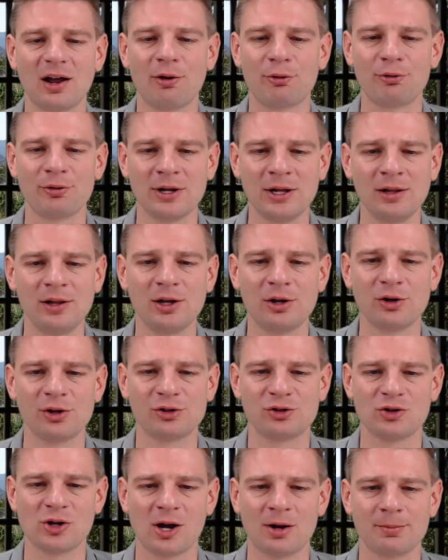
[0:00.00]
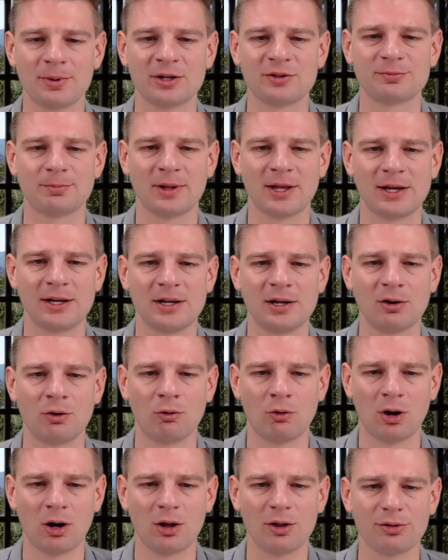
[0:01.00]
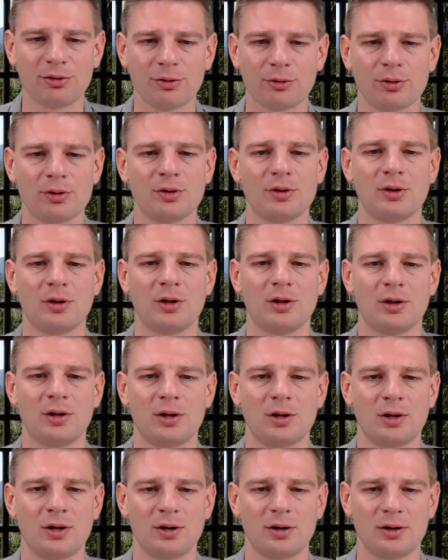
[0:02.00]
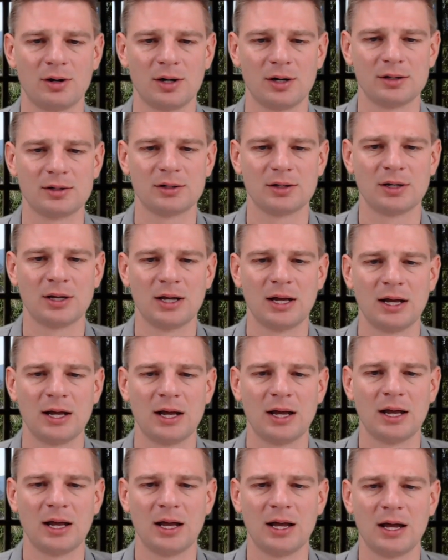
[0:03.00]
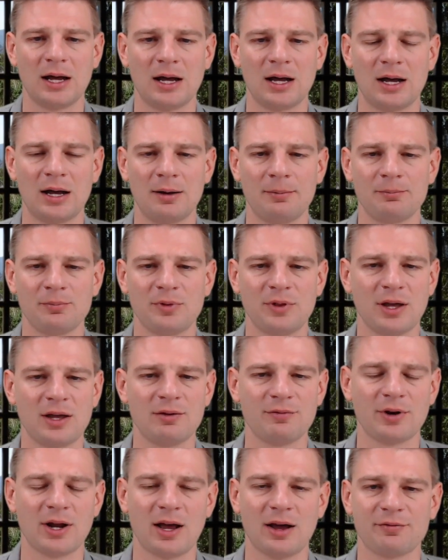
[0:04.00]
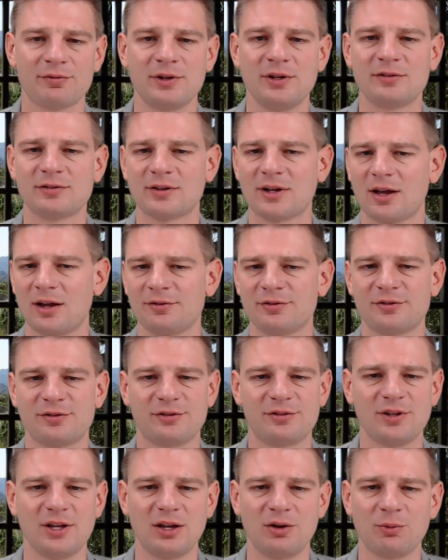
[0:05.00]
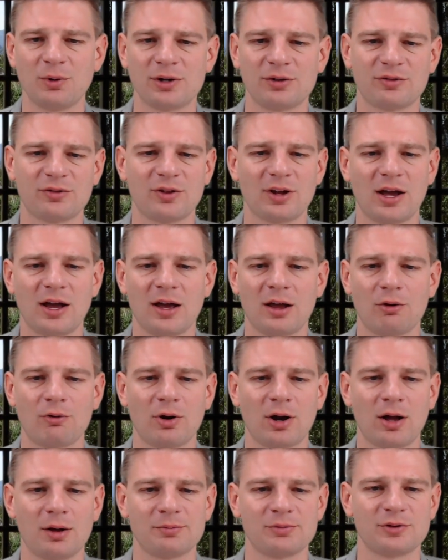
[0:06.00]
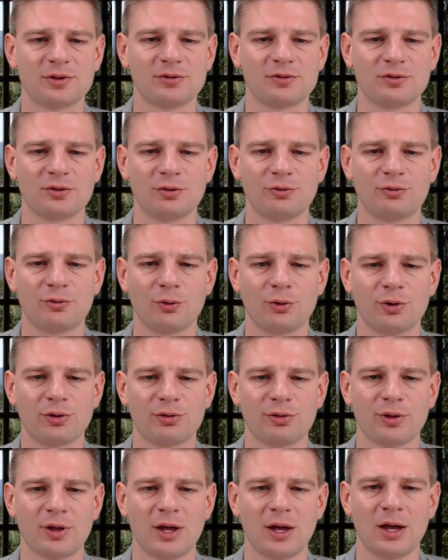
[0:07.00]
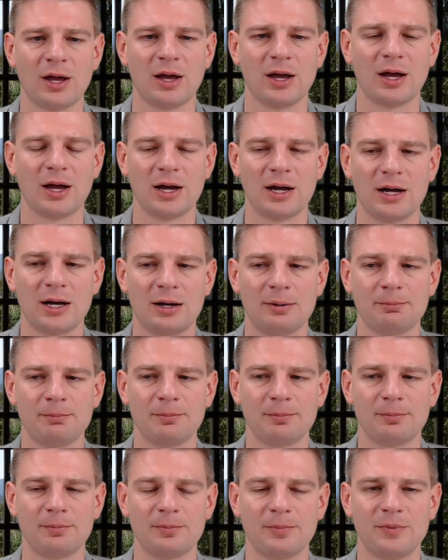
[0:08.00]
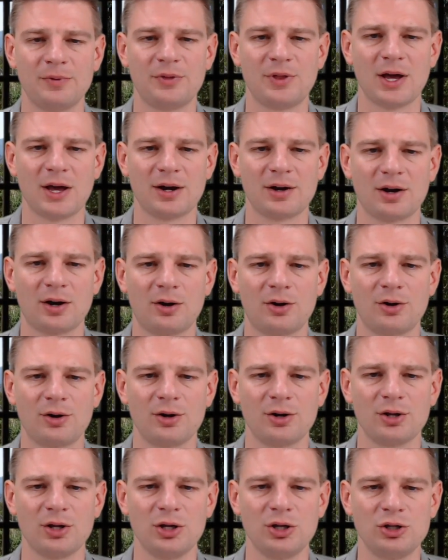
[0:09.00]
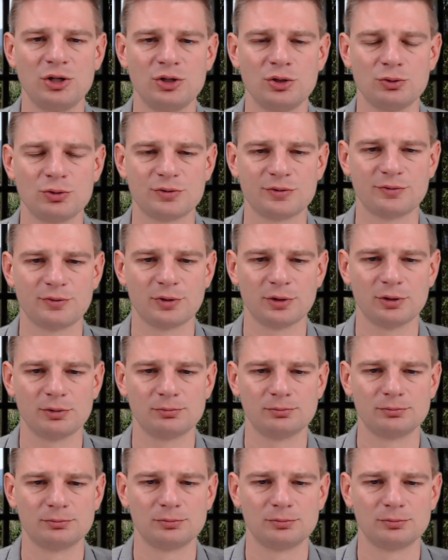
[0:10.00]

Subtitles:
a really good job explaining OAuth. All right. They even have these kind of sequence diagrams and so forth that are useful.